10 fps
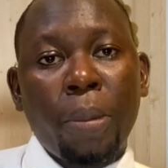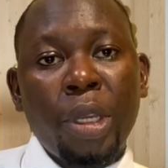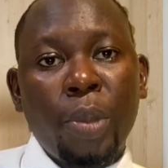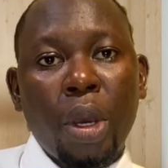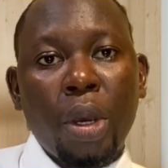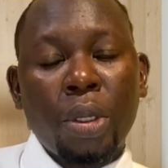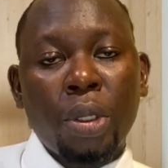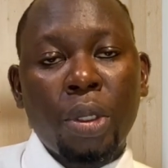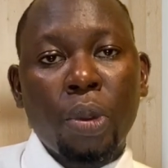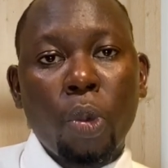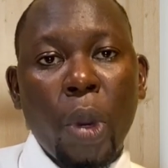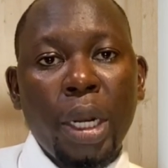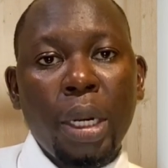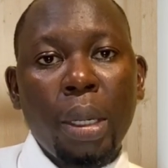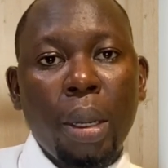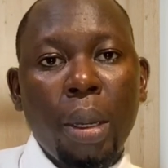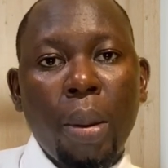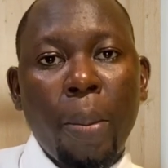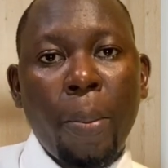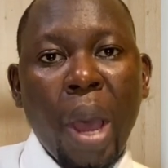is because when
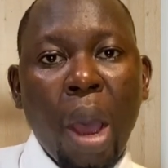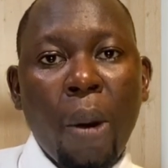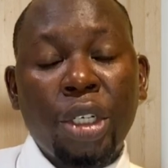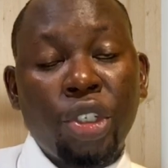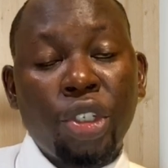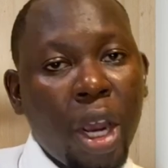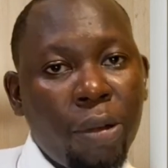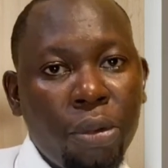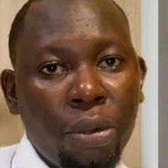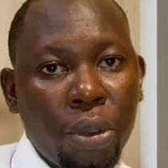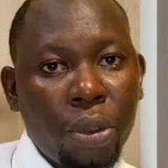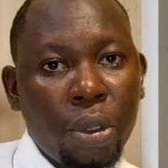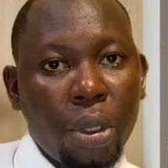power travels,